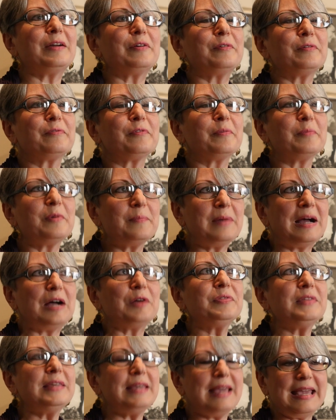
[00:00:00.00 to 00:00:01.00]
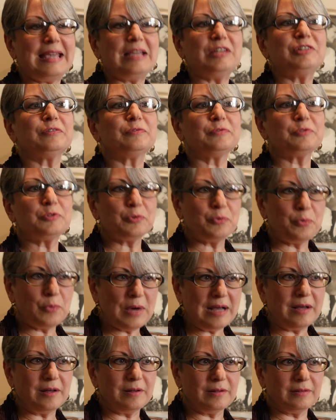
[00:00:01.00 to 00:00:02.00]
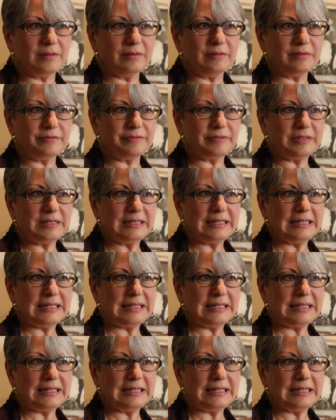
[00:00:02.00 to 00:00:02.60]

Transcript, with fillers: from about the age of twelve,